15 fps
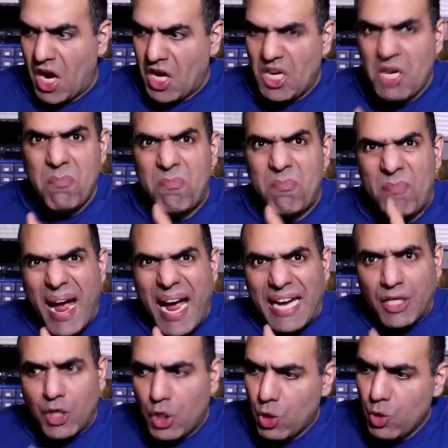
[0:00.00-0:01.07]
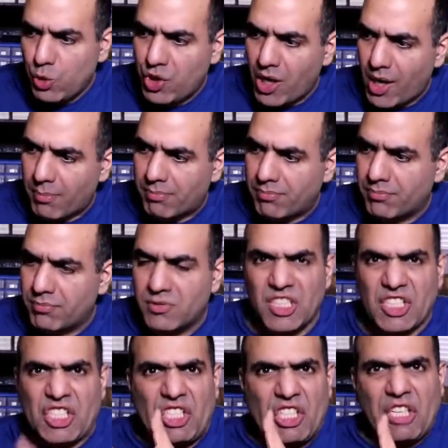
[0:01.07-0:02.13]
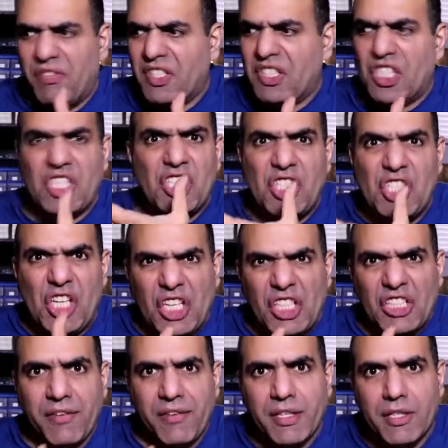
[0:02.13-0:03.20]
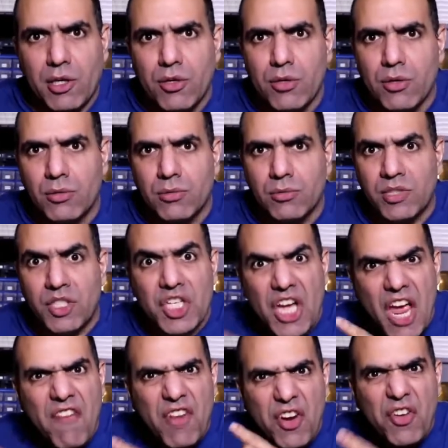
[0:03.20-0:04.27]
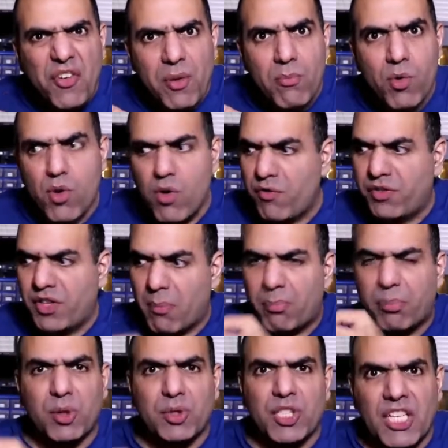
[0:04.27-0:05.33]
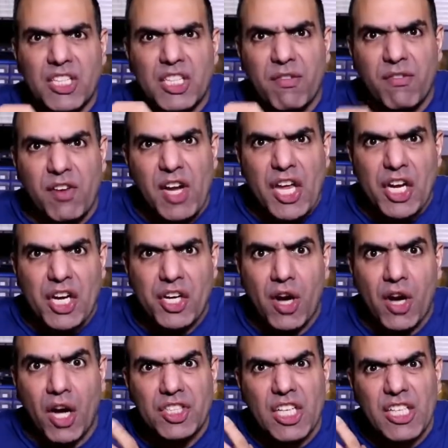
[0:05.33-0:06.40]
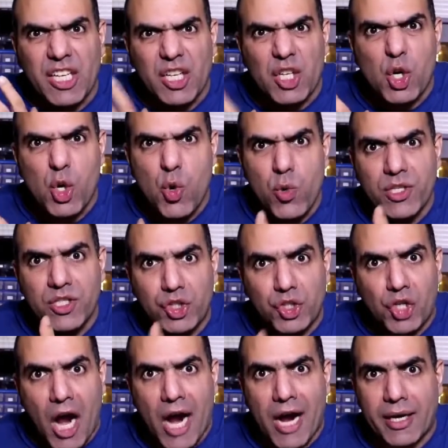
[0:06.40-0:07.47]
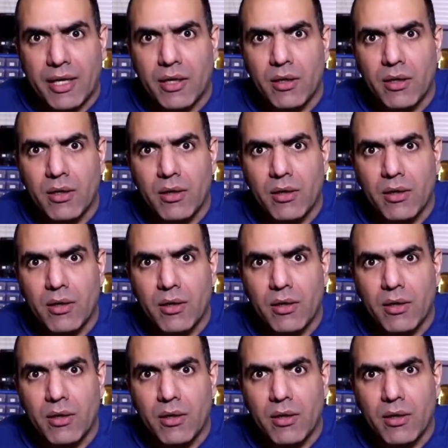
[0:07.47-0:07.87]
I did bad glue job. The surface is dirty with glue. Never remove the protective layer until the glue is dry.